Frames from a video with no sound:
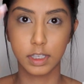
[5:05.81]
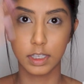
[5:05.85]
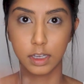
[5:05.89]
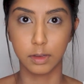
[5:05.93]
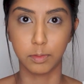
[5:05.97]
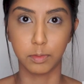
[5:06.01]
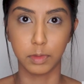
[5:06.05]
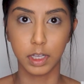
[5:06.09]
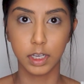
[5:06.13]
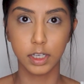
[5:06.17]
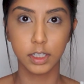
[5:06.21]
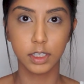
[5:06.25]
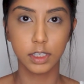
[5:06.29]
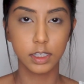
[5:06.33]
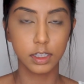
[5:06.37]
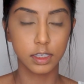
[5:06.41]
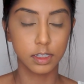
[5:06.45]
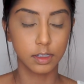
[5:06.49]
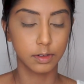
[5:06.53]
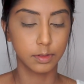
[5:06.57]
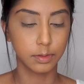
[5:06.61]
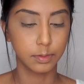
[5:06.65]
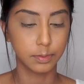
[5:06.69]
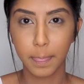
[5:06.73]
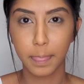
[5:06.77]
seamless.
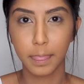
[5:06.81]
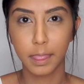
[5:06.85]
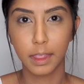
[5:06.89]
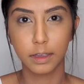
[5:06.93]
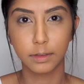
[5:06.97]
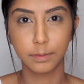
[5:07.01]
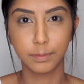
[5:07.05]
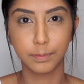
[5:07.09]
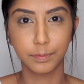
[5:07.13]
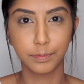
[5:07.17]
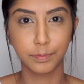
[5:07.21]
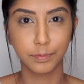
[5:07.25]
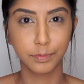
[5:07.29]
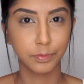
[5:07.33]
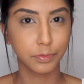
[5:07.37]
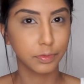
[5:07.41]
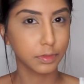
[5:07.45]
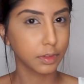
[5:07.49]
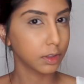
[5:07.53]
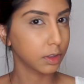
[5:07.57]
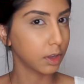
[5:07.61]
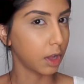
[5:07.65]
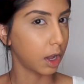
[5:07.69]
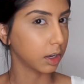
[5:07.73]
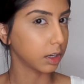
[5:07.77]

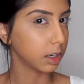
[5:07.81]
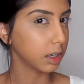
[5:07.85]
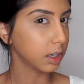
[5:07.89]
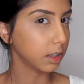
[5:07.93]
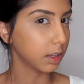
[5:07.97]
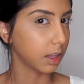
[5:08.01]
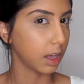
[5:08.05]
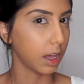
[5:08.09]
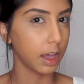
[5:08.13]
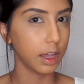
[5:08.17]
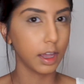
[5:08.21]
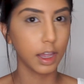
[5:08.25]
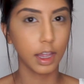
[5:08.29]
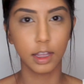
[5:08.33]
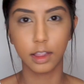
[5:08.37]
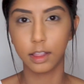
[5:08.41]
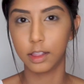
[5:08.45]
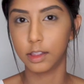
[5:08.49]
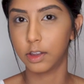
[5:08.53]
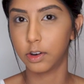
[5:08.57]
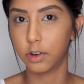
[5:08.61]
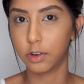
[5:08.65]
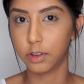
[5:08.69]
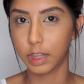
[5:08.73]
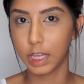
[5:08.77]
Not gonna lie, I
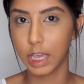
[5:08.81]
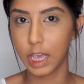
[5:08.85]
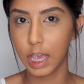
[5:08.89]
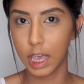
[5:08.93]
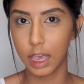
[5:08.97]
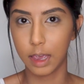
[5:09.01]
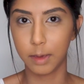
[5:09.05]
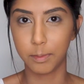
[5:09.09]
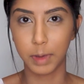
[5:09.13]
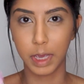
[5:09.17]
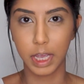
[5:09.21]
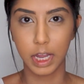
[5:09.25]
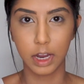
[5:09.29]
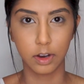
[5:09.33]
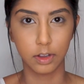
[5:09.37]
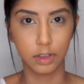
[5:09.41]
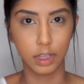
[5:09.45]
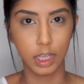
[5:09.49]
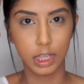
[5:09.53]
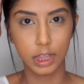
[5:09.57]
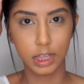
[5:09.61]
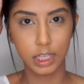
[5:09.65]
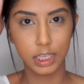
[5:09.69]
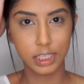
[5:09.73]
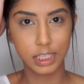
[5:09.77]
literally hate my hair
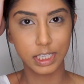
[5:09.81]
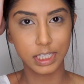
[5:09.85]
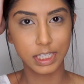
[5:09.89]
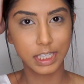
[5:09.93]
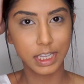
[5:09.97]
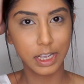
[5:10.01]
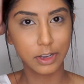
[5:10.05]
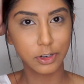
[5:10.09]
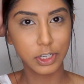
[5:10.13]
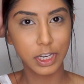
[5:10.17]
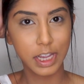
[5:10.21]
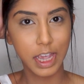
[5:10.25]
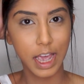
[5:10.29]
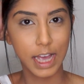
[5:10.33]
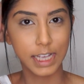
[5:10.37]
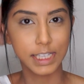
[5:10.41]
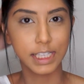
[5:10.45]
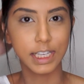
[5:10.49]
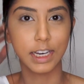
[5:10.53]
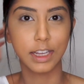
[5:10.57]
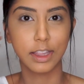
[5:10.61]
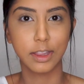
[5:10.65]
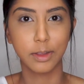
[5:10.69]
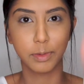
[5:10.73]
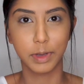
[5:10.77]
like this. This is how she has
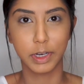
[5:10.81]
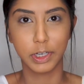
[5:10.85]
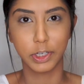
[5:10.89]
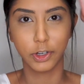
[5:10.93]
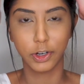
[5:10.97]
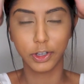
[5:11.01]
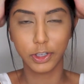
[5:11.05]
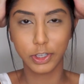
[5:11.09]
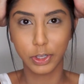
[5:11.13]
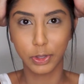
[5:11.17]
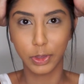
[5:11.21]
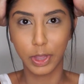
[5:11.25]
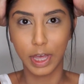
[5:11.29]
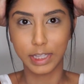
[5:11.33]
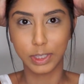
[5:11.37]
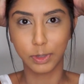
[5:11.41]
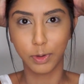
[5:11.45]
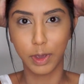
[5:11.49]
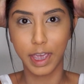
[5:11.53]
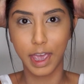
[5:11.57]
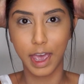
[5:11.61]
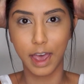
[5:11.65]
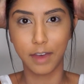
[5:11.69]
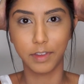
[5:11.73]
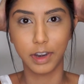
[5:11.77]
it in the picture, so that's why
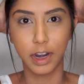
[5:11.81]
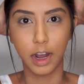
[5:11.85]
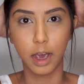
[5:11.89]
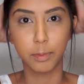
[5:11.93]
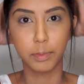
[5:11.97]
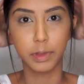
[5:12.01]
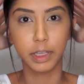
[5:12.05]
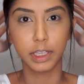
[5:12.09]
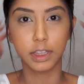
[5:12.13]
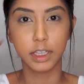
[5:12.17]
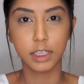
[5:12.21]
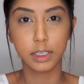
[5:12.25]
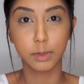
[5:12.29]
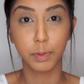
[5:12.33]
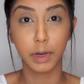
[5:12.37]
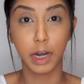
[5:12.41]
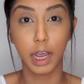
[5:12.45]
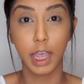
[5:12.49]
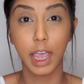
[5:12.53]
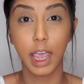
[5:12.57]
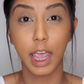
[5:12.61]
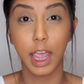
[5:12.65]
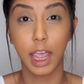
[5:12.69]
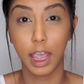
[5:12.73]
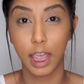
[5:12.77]
I have it up like this, but
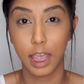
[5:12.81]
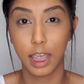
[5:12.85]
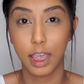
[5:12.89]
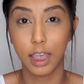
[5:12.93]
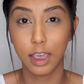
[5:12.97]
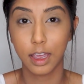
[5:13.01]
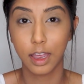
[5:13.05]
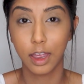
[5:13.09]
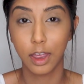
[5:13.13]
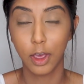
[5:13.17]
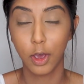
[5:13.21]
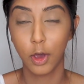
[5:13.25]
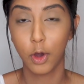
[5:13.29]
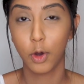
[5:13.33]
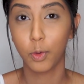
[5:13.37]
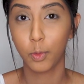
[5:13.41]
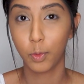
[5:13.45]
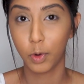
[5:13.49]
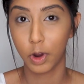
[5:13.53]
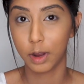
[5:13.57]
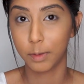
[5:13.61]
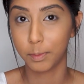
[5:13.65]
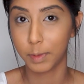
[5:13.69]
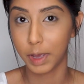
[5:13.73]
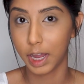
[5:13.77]
I hate
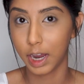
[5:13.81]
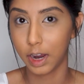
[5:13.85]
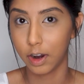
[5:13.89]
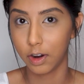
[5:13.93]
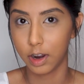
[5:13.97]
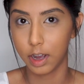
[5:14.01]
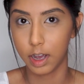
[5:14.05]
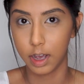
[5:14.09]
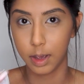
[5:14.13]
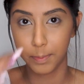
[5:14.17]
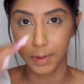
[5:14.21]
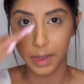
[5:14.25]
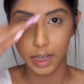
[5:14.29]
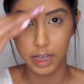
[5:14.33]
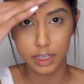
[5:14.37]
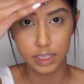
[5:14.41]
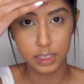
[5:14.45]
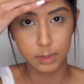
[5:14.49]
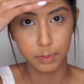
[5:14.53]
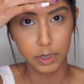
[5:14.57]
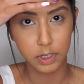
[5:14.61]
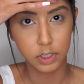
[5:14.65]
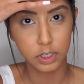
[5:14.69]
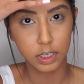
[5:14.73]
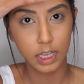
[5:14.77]
wearing my hair up. I
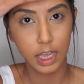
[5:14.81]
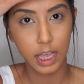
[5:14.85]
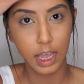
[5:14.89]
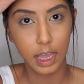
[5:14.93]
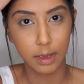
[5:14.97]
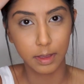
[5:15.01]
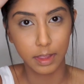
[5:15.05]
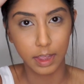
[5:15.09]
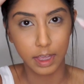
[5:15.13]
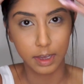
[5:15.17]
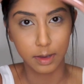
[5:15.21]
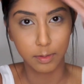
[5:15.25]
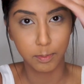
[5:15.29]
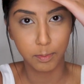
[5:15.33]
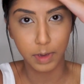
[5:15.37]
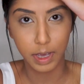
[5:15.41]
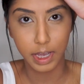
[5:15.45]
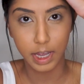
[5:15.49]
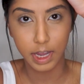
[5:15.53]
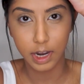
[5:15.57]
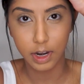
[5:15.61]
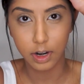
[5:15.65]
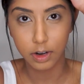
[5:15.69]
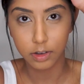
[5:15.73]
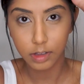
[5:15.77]
especially hate like my
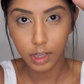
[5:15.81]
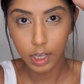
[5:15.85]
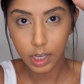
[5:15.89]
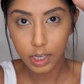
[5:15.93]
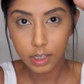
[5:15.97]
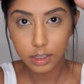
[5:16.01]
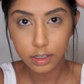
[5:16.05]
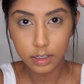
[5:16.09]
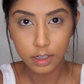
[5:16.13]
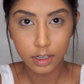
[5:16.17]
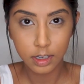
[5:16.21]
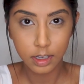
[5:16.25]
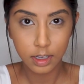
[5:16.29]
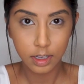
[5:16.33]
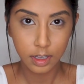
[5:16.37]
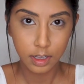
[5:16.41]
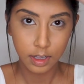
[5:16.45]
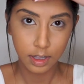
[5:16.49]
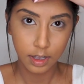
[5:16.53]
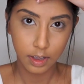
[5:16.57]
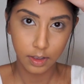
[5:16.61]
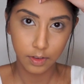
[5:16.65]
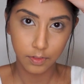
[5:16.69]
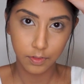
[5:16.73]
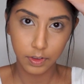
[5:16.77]
hairline.
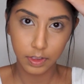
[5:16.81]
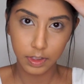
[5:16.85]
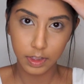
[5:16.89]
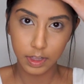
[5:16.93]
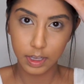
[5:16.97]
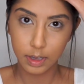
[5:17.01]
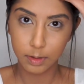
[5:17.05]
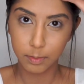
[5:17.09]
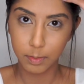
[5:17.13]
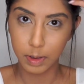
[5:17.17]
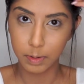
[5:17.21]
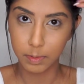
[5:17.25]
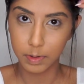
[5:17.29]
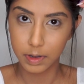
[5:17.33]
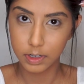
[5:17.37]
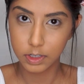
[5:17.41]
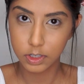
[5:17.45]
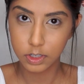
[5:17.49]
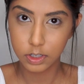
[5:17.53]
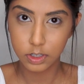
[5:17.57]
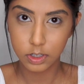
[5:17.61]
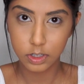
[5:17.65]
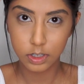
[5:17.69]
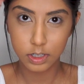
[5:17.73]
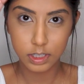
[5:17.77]
I feel like maybe I
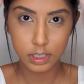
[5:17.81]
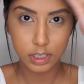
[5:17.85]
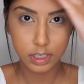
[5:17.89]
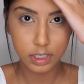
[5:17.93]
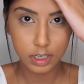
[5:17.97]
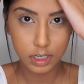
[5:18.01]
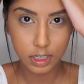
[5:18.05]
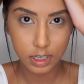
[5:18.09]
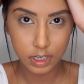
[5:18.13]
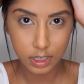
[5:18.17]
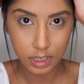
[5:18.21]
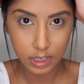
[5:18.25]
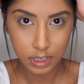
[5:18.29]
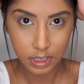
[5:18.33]
should just,